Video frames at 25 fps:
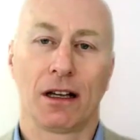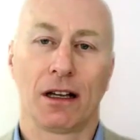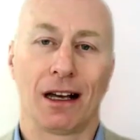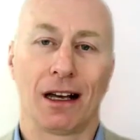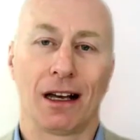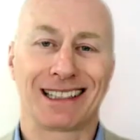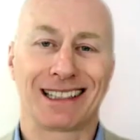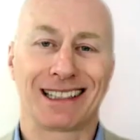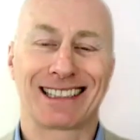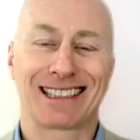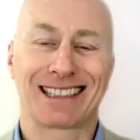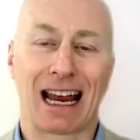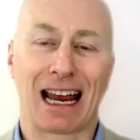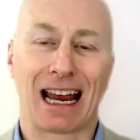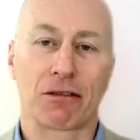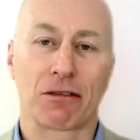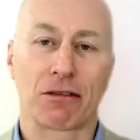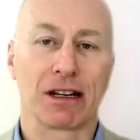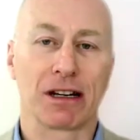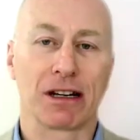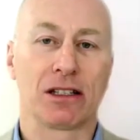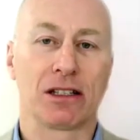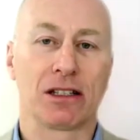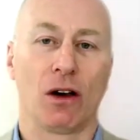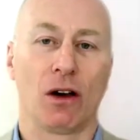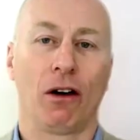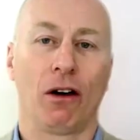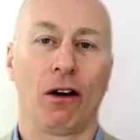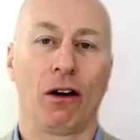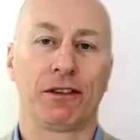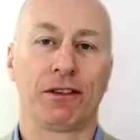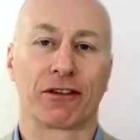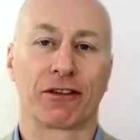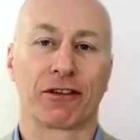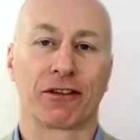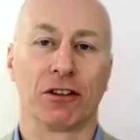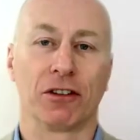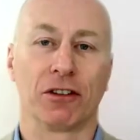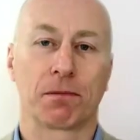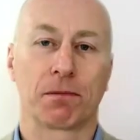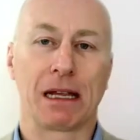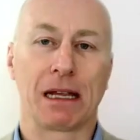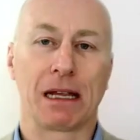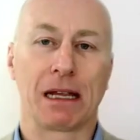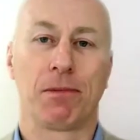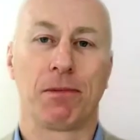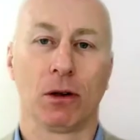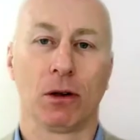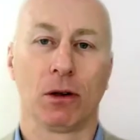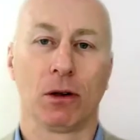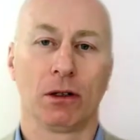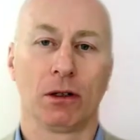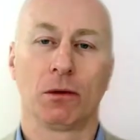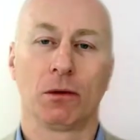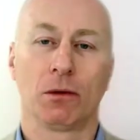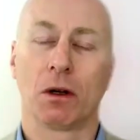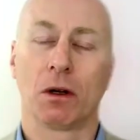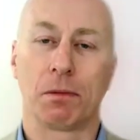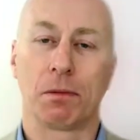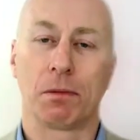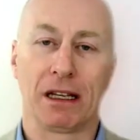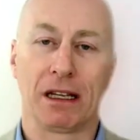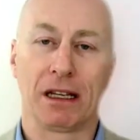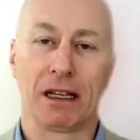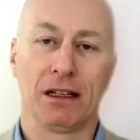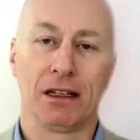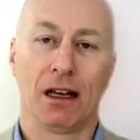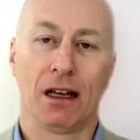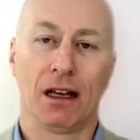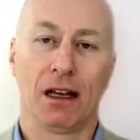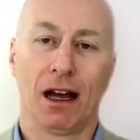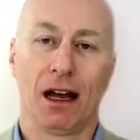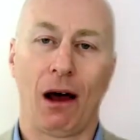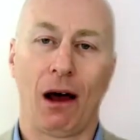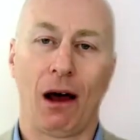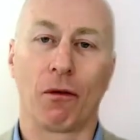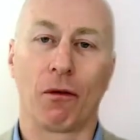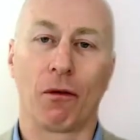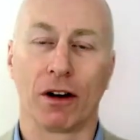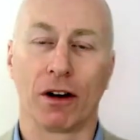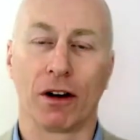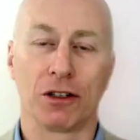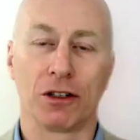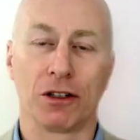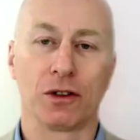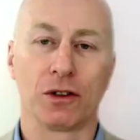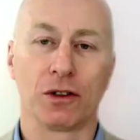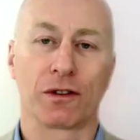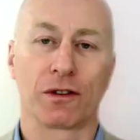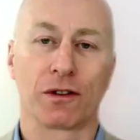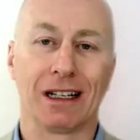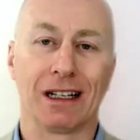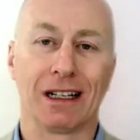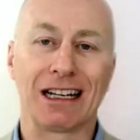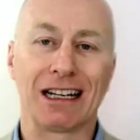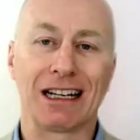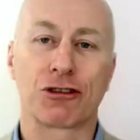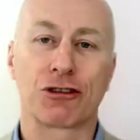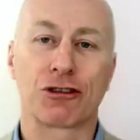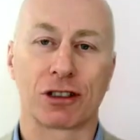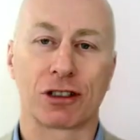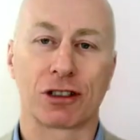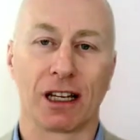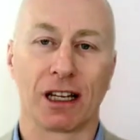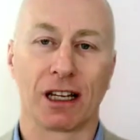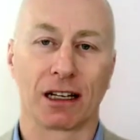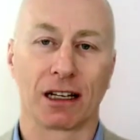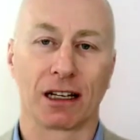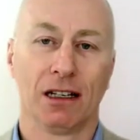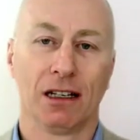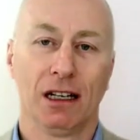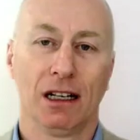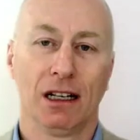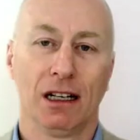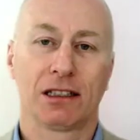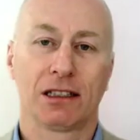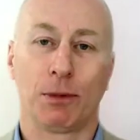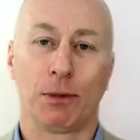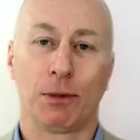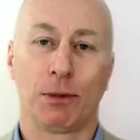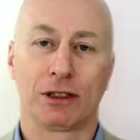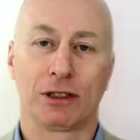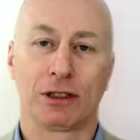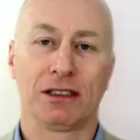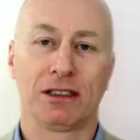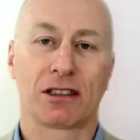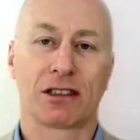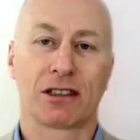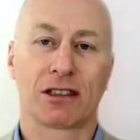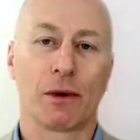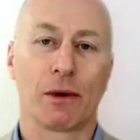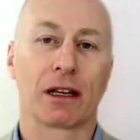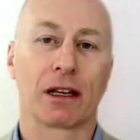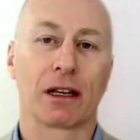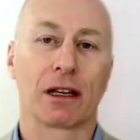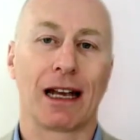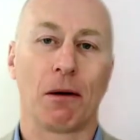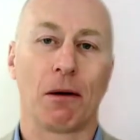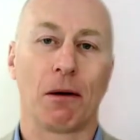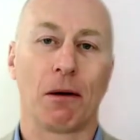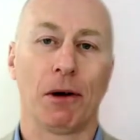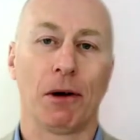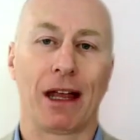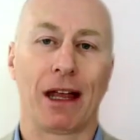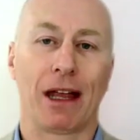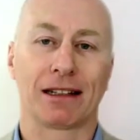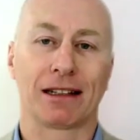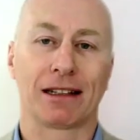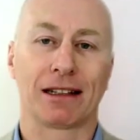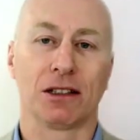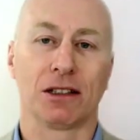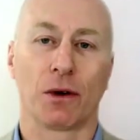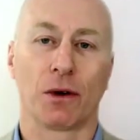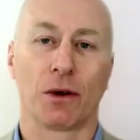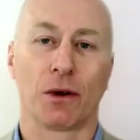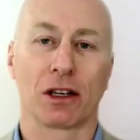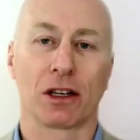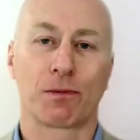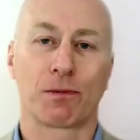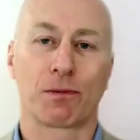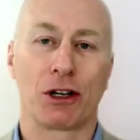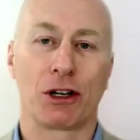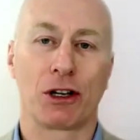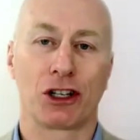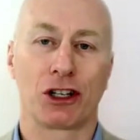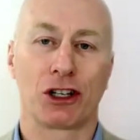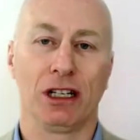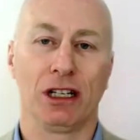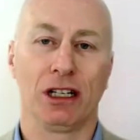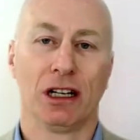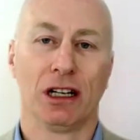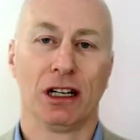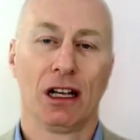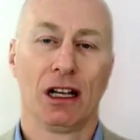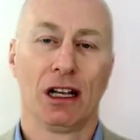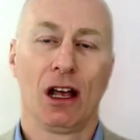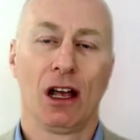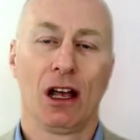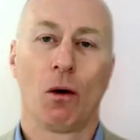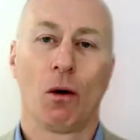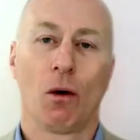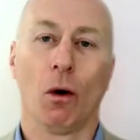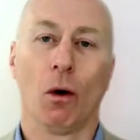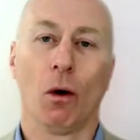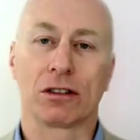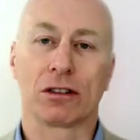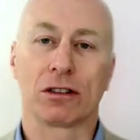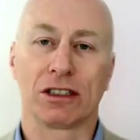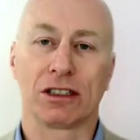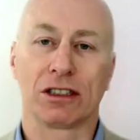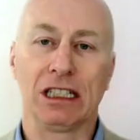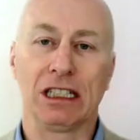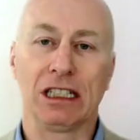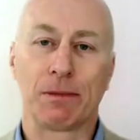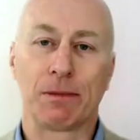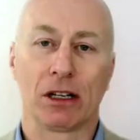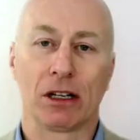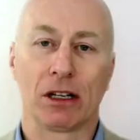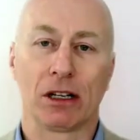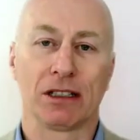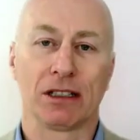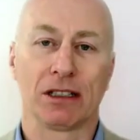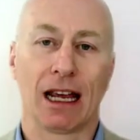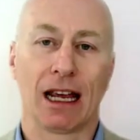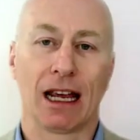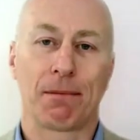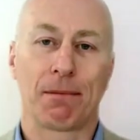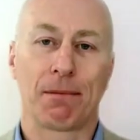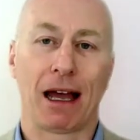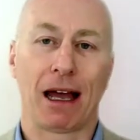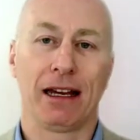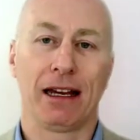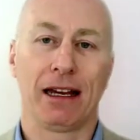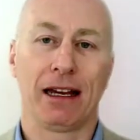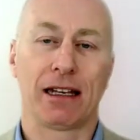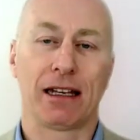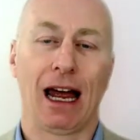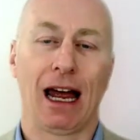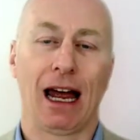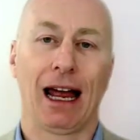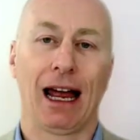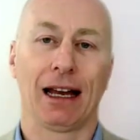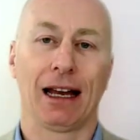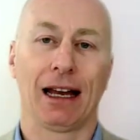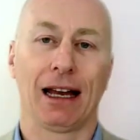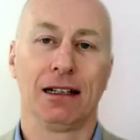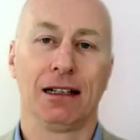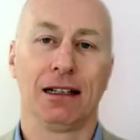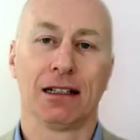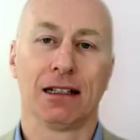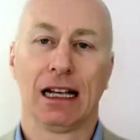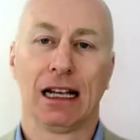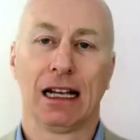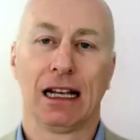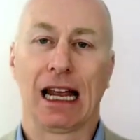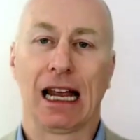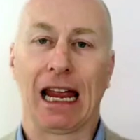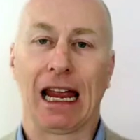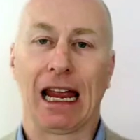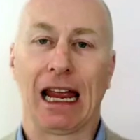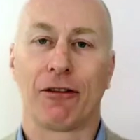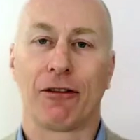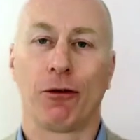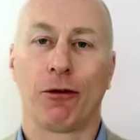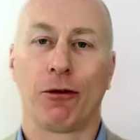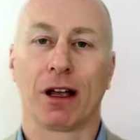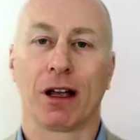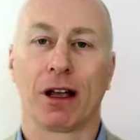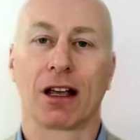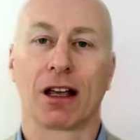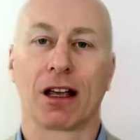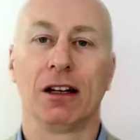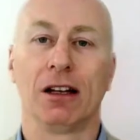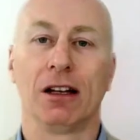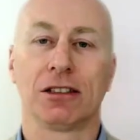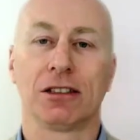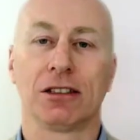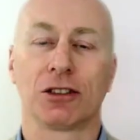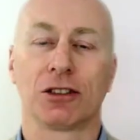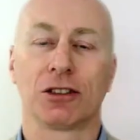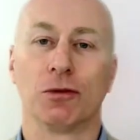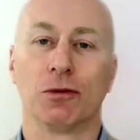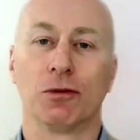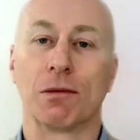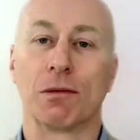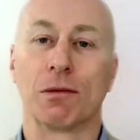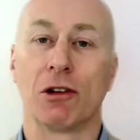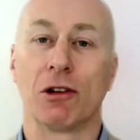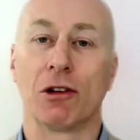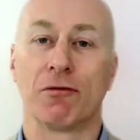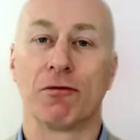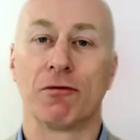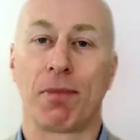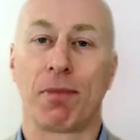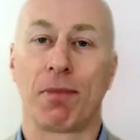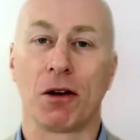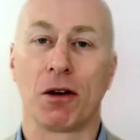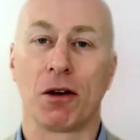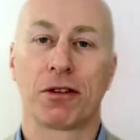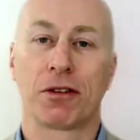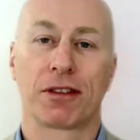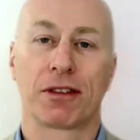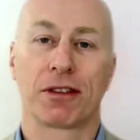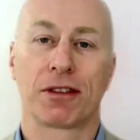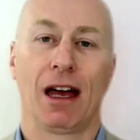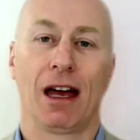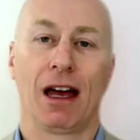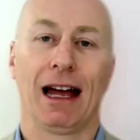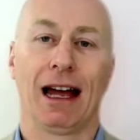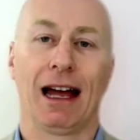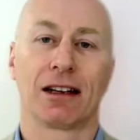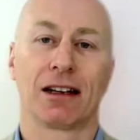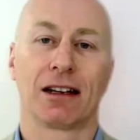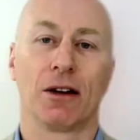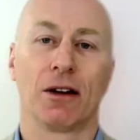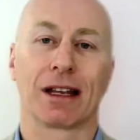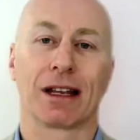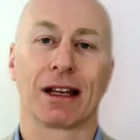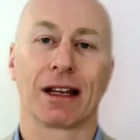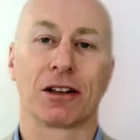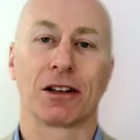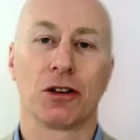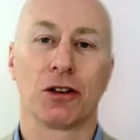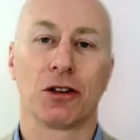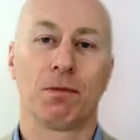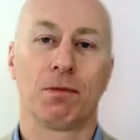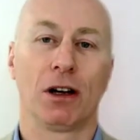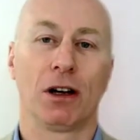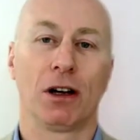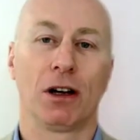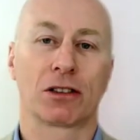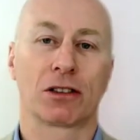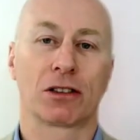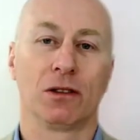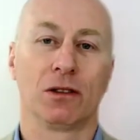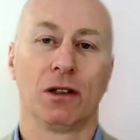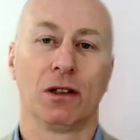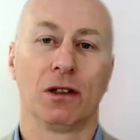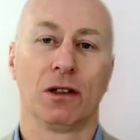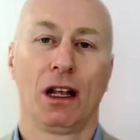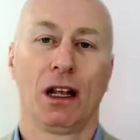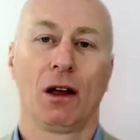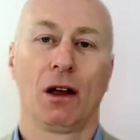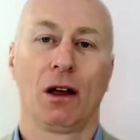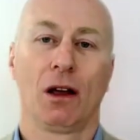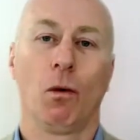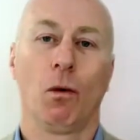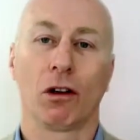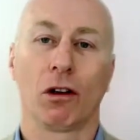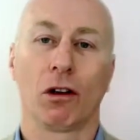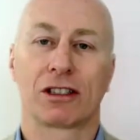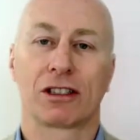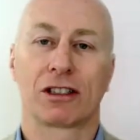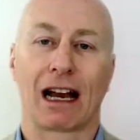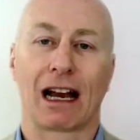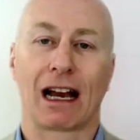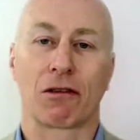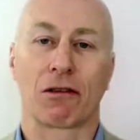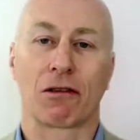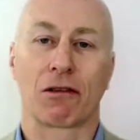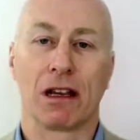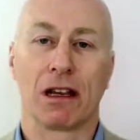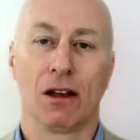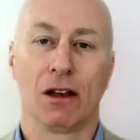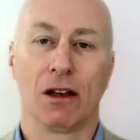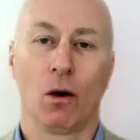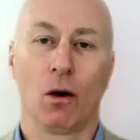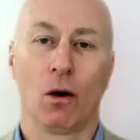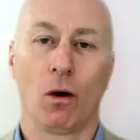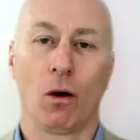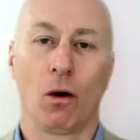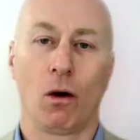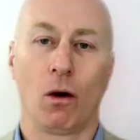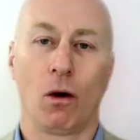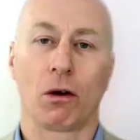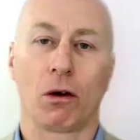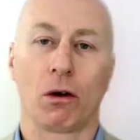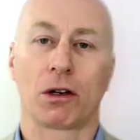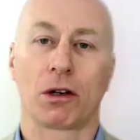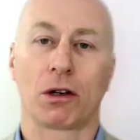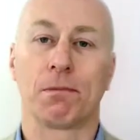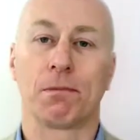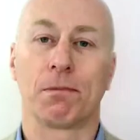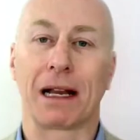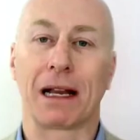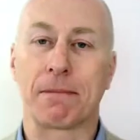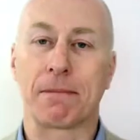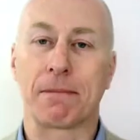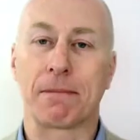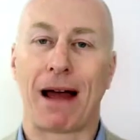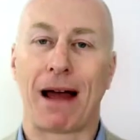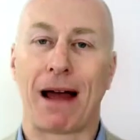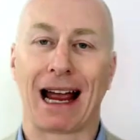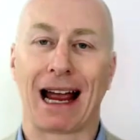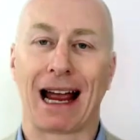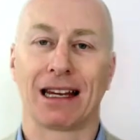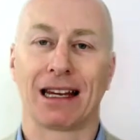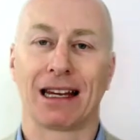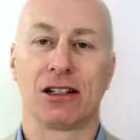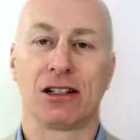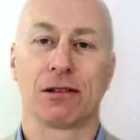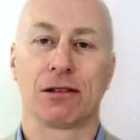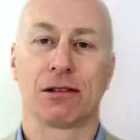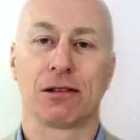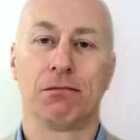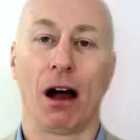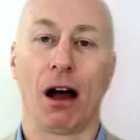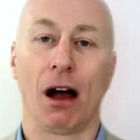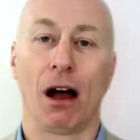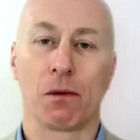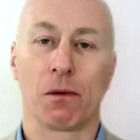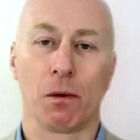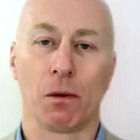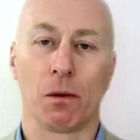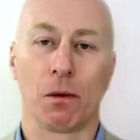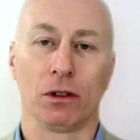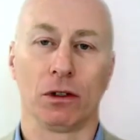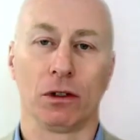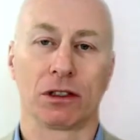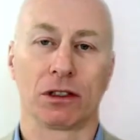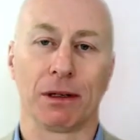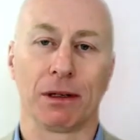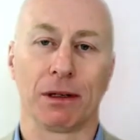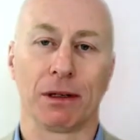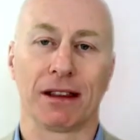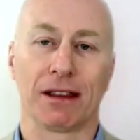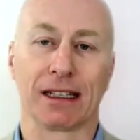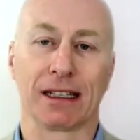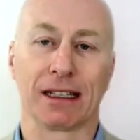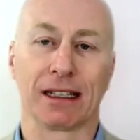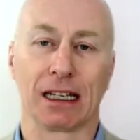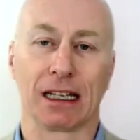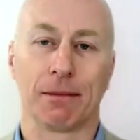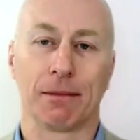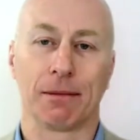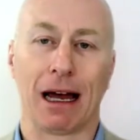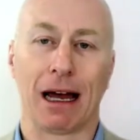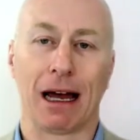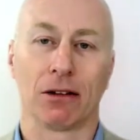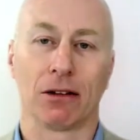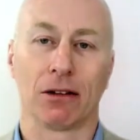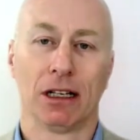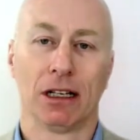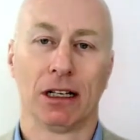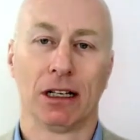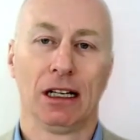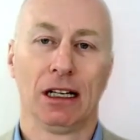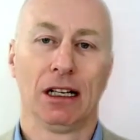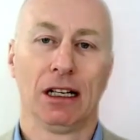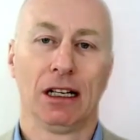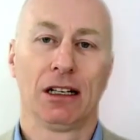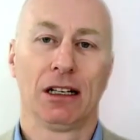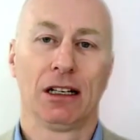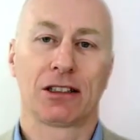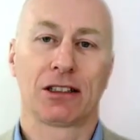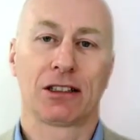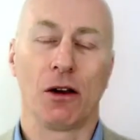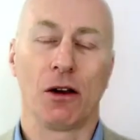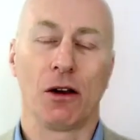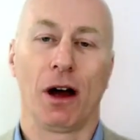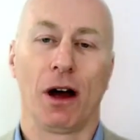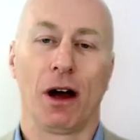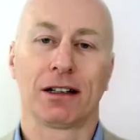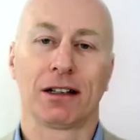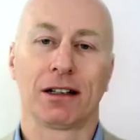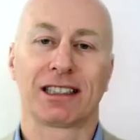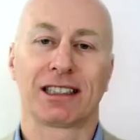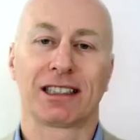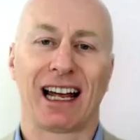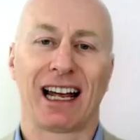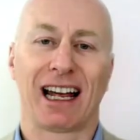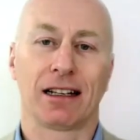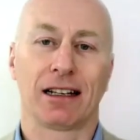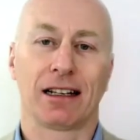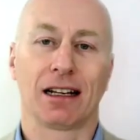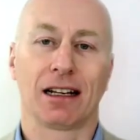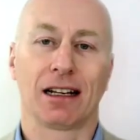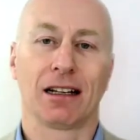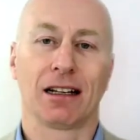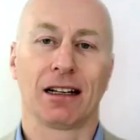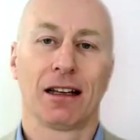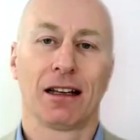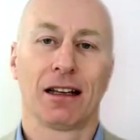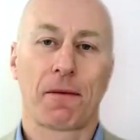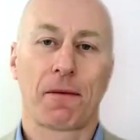salaries of different people will be helpful and useful and interesting to put in, so we can now put that into our spreadsheet. What does each person get paid, and if we're going to remove both and go and get a new person, what salary or complete package might we want to be thinking about? So understanding